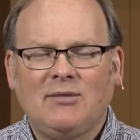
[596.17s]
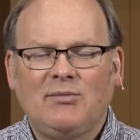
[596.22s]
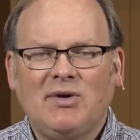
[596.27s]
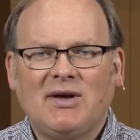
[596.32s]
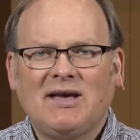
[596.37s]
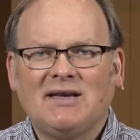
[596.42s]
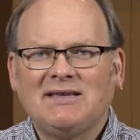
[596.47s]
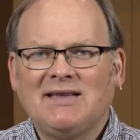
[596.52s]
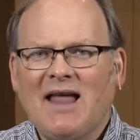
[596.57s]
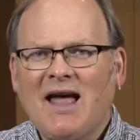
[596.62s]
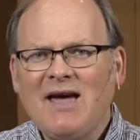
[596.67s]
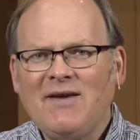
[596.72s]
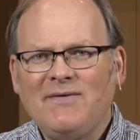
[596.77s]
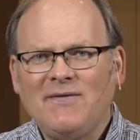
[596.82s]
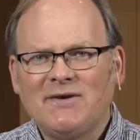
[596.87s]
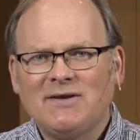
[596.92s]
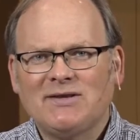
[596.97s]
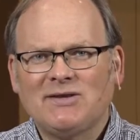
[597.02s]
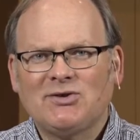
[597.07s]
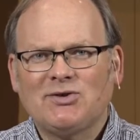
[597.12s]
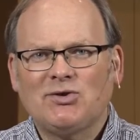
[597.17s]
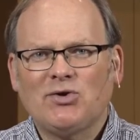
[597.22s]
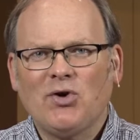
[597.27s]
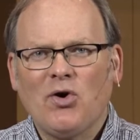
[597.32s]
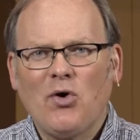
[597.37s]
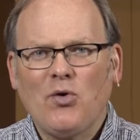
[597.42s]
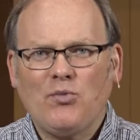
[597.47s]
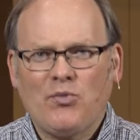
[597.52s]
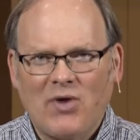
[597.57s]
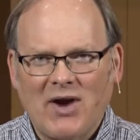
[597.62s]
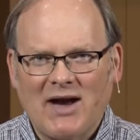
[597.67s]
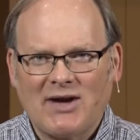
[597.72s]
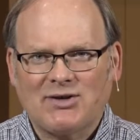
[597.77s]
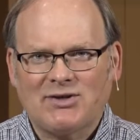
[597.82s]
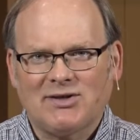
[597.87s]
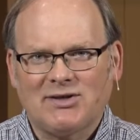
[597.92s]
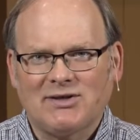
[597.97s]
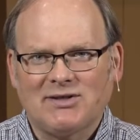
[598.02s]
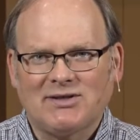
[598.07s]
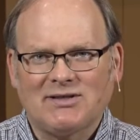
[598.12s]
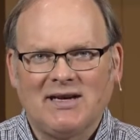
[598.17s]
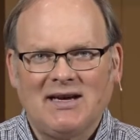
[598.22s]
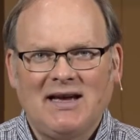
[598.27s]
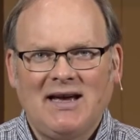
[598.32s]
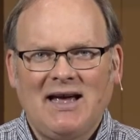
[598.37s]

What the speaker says: Because life is so precious,